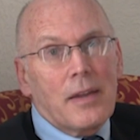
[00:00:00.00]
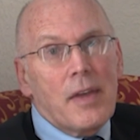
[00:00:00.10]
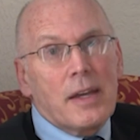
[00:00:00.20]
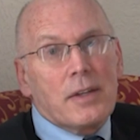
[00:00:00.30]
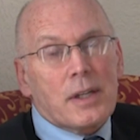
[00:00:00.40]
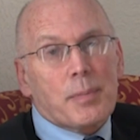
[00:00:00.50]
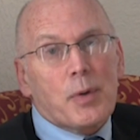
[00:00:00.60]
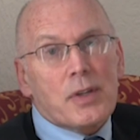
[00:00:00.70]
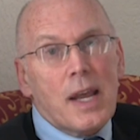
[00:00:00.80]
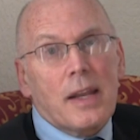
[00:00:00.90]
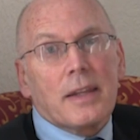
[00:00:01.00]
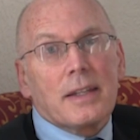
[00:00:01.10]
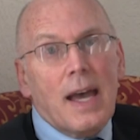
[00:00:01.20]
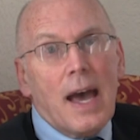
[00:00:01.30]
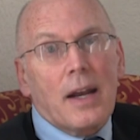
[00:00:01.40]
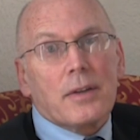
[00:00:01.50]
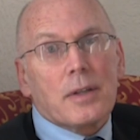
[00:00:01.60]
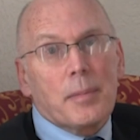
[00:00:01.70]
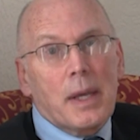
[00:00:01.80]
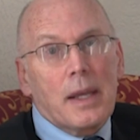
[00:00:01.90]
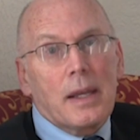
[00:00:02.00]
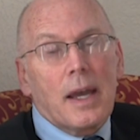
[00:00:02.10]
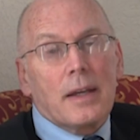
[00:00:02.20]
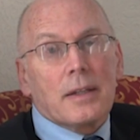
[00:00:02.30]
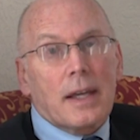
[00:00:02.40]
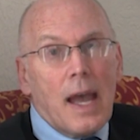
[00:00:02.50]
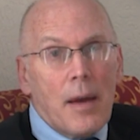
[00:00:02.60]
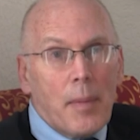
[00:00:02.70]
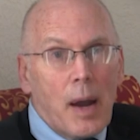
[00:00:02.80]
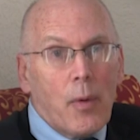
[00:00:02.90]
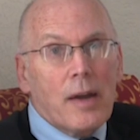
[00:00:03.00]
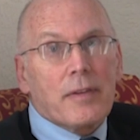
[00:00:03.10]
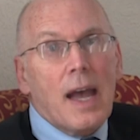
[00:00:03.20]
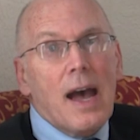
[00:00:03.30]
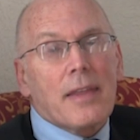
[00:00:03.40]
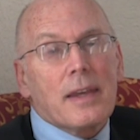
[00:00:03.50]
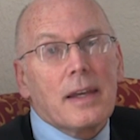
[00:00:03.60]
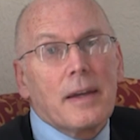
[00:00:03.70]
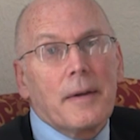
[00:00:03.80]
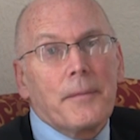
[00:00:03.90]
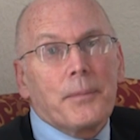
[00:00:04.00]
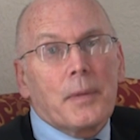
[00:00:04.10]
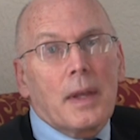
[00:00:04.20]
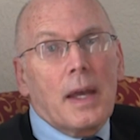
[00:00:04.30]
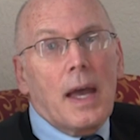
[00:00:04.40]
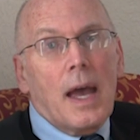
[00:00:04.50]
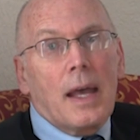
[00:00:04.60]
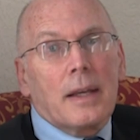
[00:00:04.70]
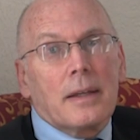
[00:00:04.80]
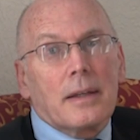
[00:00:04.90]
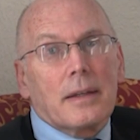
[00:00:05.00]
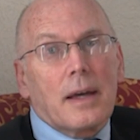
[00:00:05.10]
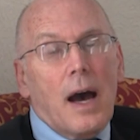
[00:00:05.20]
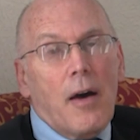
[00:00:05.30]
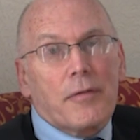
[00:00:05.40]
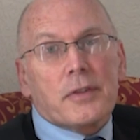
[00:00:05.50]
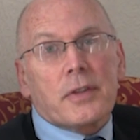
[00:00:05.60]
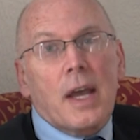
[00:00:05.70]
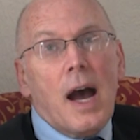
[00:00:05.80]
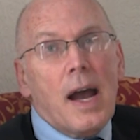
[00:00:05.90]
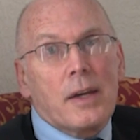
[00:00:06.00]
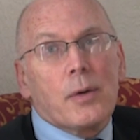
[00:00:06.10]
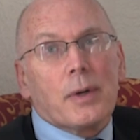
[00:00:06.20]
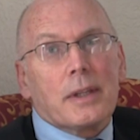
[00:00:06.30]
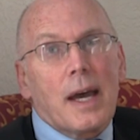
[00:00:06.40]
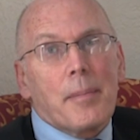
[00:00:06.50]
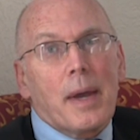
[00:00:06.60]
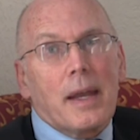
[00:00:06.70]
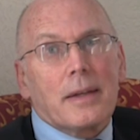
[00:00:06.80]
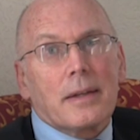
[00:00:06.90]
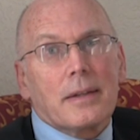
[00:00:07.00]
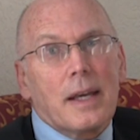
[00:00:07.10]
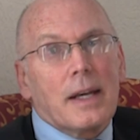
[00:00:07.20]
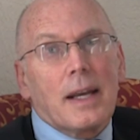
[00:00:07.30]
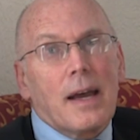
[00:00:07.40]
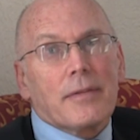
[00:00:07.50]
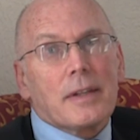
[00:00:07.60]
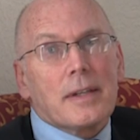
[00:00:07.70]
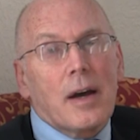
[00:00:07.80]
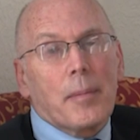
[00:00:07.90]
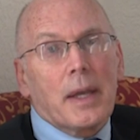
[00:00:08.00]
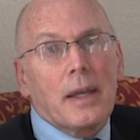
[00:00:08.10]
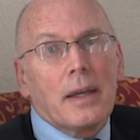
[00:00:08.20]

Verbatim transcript: They just presented the data to me and to my wife, Kathy, and obviously I knew what that meant. They didn't have to tell me.